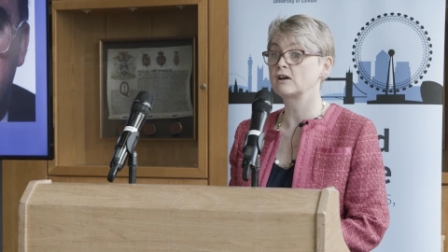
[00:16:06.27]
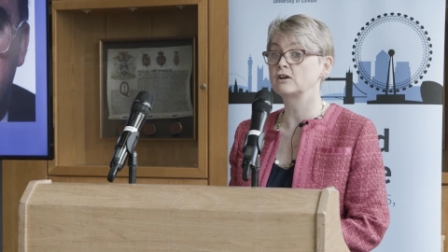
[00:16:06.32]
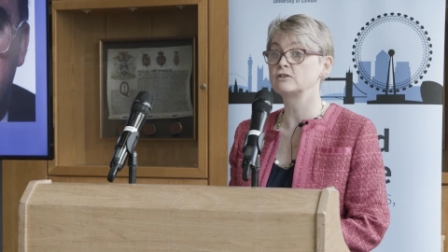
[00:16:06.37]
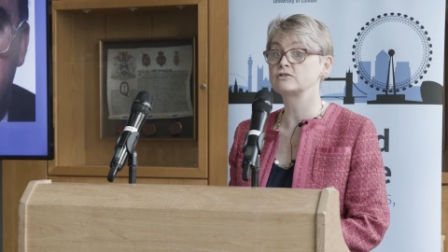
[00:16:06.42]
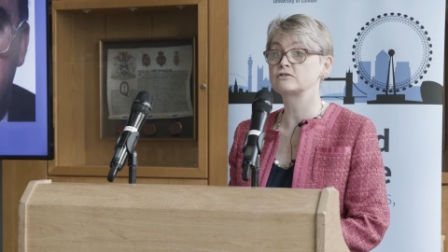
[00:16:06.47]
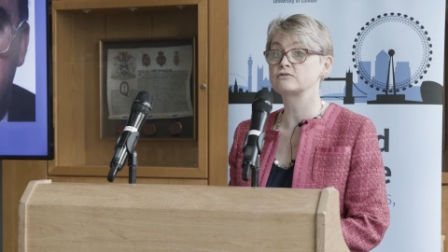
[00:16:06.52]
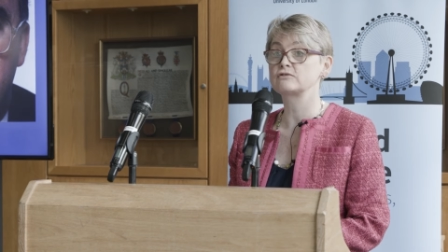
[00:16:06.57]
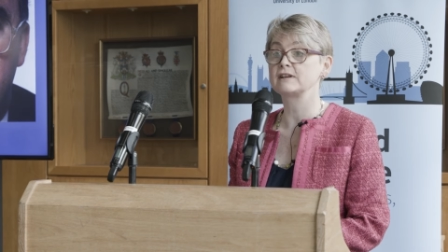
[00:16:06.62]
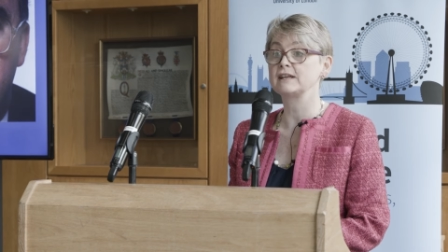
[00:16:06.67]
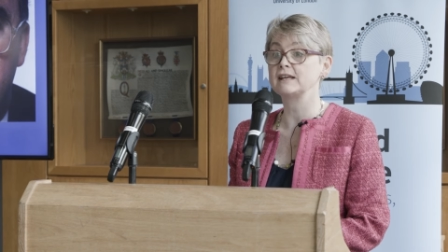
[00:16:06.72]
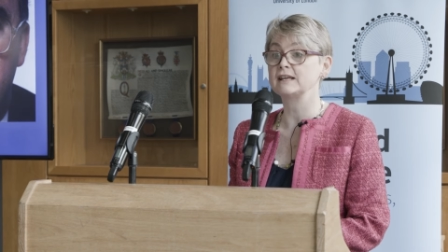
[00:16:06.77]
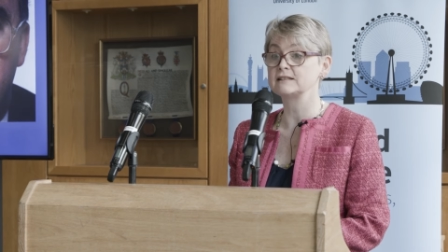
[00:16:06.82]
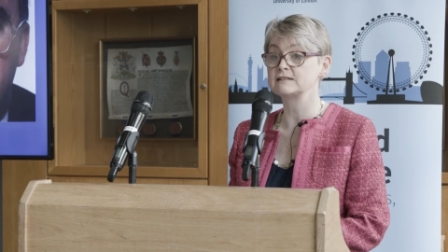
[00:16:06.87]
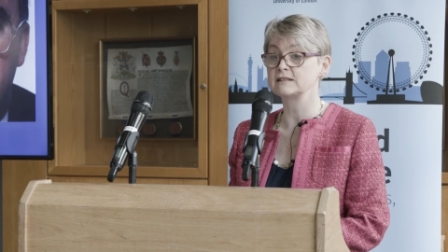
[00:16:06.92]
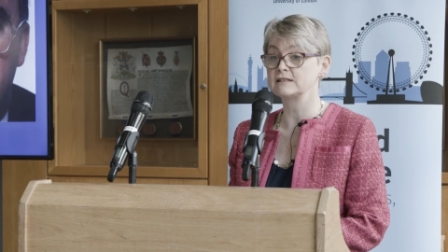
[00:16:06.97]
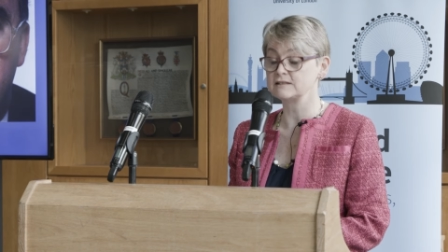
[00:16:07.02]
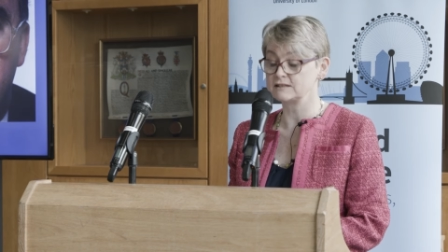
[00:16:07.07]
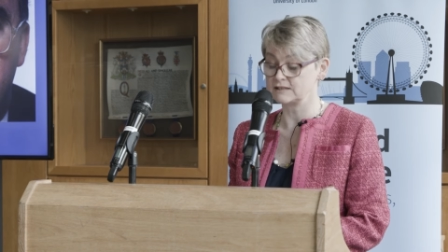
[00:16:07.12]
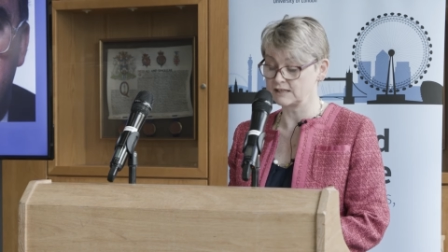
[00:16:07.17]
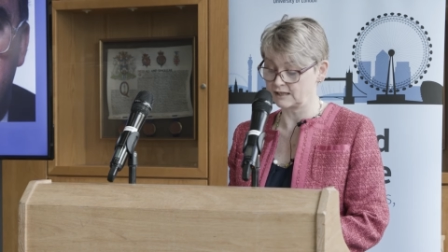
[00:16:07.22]
country is
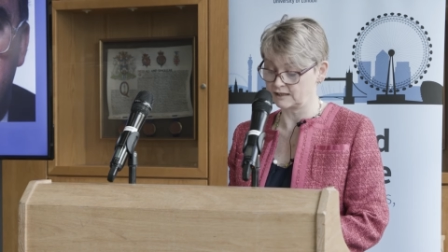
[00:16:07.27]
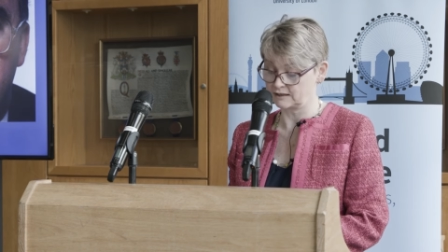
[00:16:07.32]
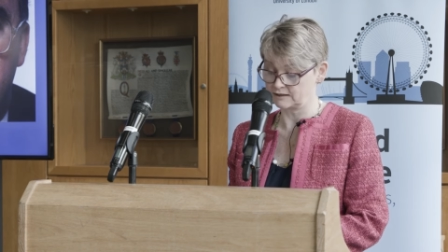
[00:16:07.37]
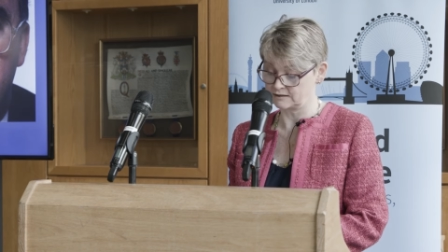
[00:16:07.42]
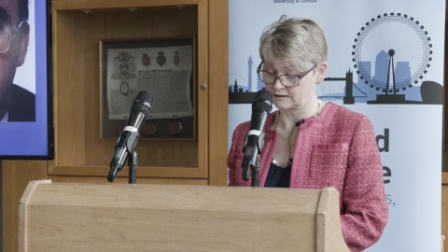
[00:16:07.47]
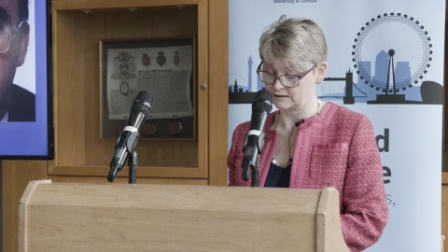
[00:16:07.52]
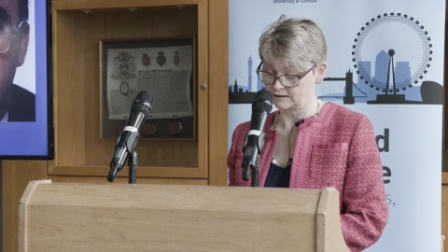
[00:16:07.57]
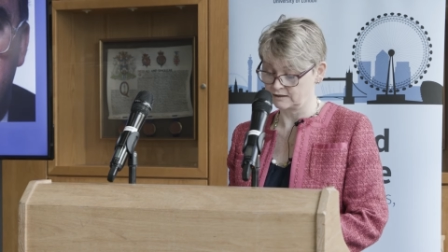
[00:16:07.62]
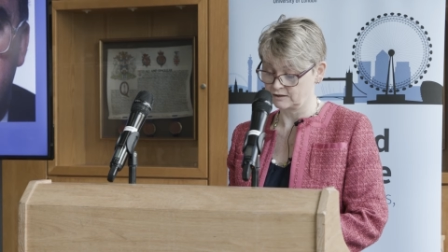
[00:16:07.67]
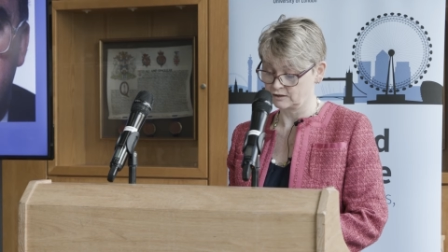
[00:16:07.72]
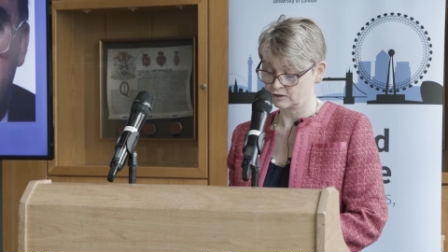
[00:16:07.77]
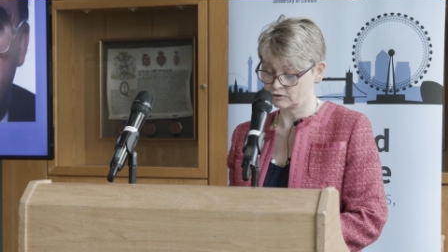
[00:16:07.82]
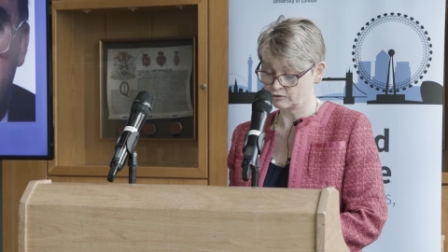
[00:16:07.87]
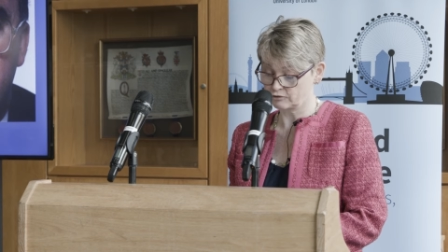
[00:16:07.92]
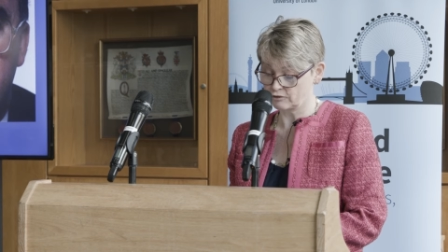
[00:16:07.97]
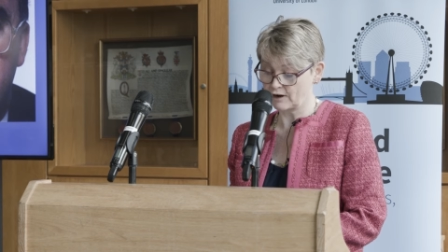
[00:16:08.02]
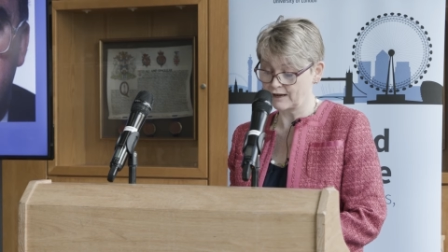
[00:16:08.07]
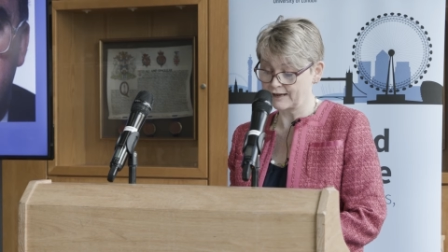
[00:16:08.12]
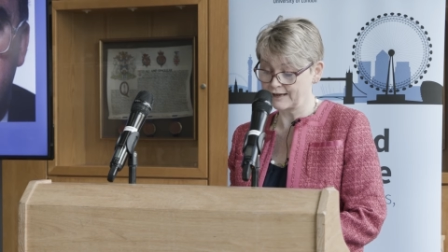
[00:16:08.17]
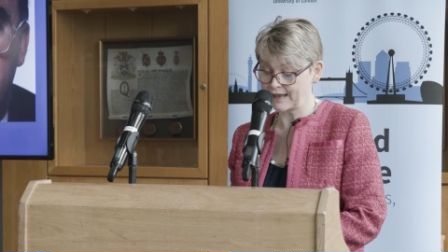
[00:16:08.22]
indeed
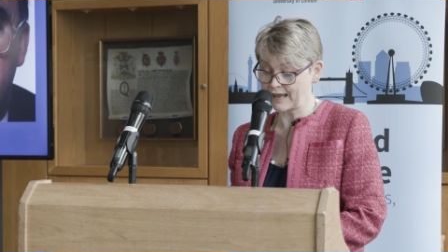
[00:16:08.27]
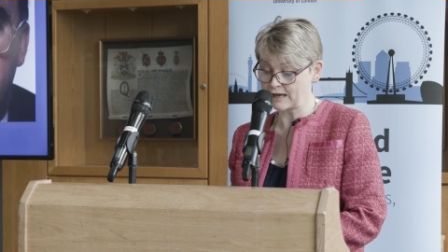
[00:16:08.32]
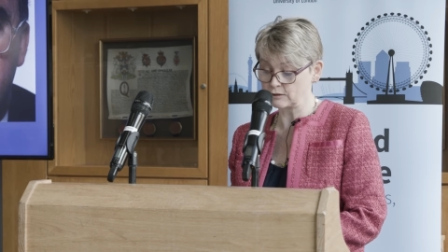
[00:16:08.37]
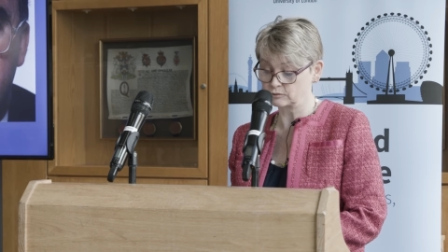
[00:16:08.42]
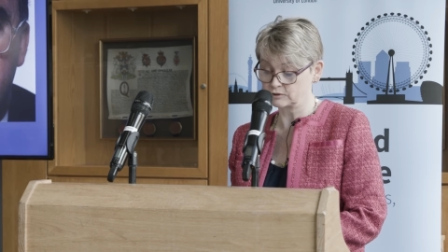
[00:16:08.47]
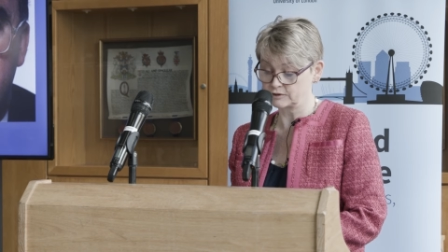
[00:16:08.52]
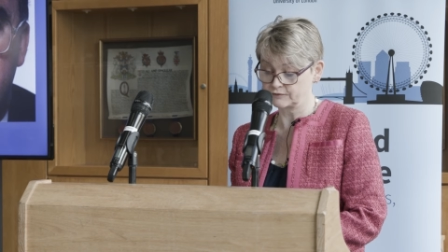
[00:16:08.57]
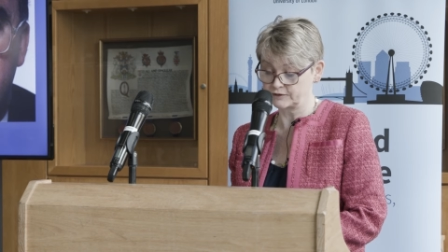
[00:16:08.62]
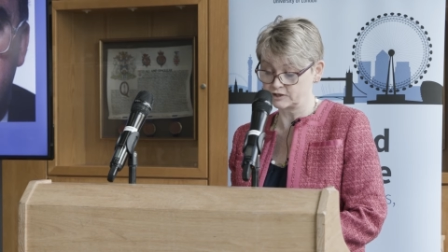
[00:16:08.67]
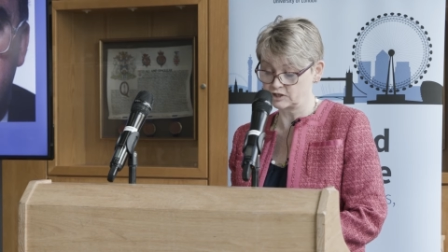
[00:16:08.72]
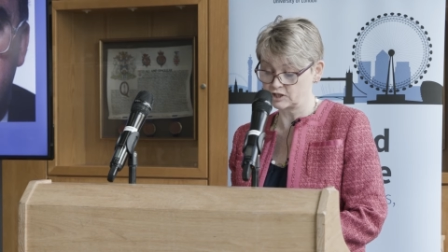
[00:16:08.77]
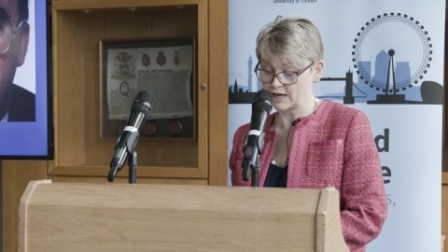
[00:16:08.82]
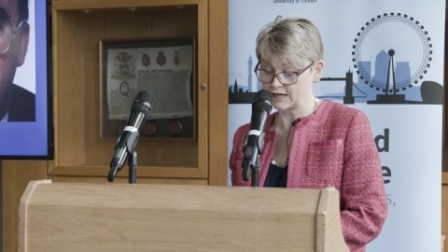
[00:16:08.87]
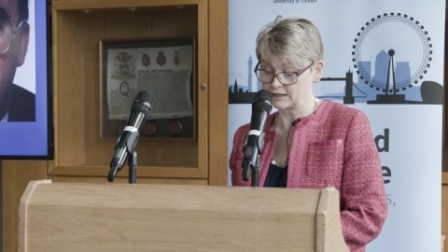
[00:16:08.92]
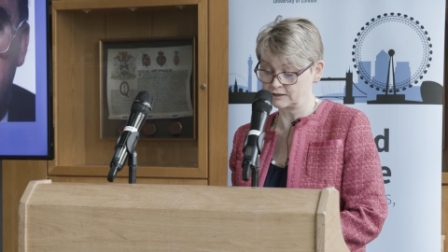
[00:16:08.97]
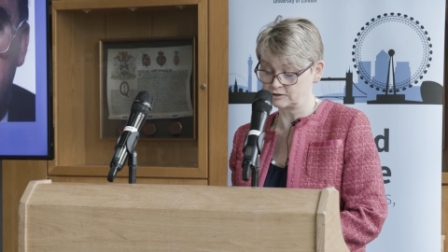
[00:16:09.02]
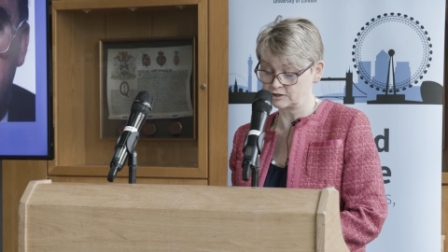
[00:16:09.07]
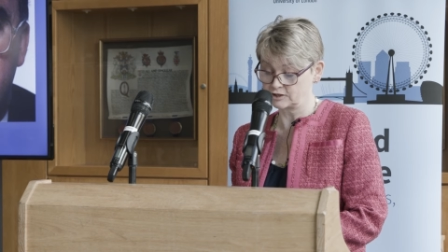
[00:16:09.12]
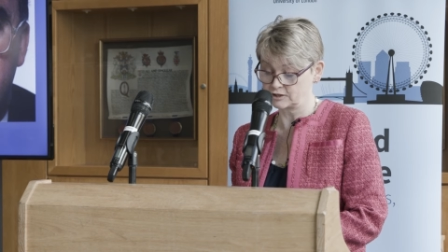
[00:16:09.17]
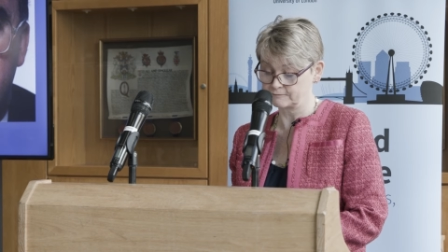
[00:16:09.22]
crying out for
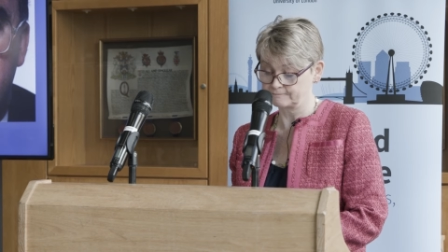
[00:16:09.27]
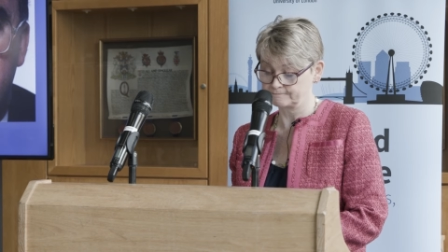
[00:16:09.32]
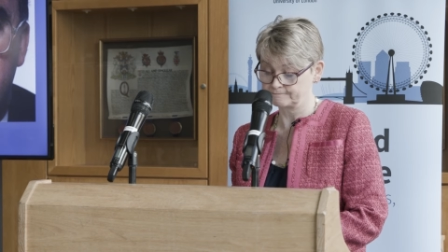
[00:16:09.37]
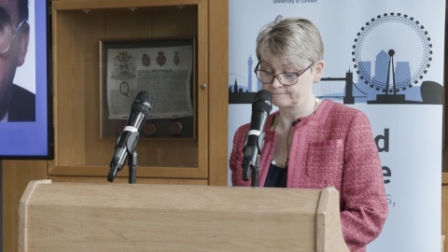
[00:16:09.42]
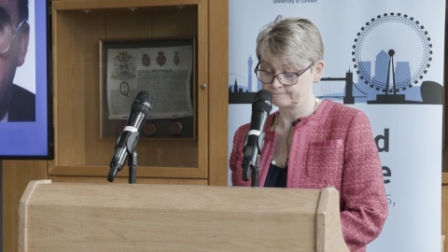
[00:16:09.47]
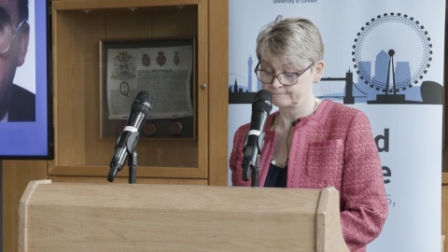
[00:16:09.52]
change.